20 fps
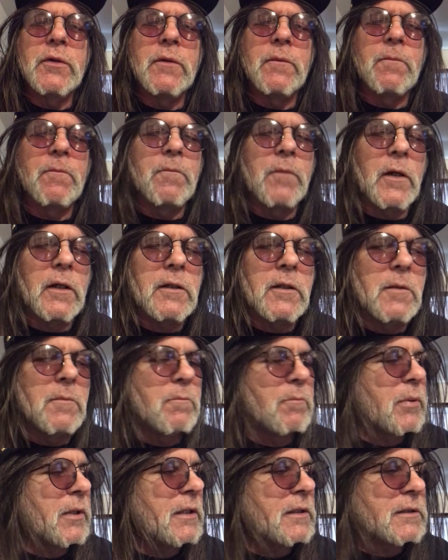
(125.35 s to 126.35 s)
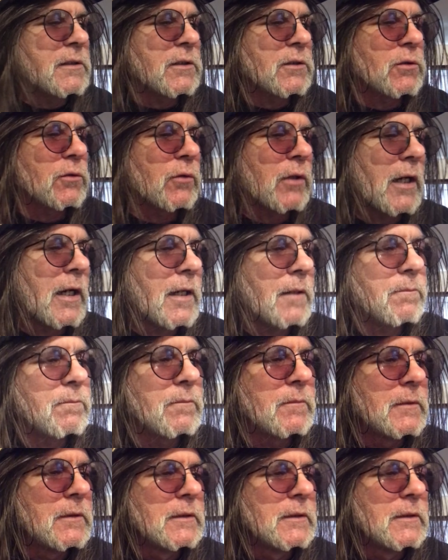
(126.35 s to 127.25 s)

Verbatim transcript: you fucking piece of crap.